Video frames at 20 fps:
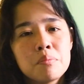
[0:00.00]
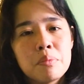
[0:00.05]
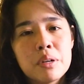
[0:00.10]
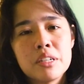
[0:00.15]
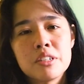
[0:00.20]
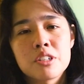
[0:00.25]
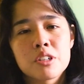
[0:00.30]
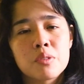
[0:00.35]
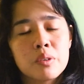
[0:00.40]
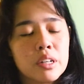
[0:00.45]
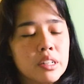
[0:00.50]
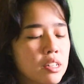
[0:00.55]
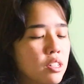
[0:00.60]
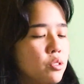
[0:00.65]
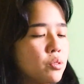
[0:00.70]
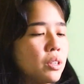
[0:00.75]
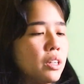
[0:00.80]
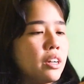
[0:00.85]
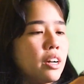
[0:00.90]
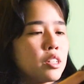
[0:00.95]
basic one,
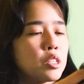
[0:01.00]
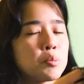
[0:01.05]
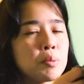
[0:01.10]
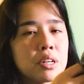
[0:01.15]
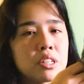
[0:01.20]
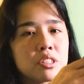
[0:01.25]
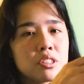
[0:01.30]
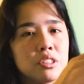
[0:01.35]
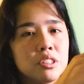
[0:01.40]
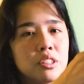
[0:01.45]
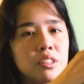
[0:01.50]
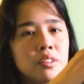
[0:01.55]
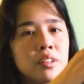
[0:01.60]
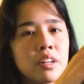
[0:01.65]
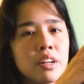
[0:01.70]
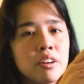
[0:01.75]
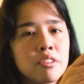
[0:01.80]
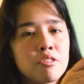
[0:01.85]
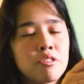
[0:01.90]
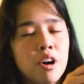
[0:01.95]
it's really not special,
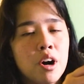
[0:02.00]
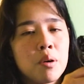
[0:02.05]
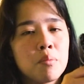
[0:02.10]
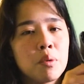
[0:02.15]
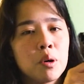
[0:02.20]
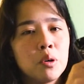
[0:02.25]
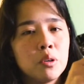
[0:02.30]
from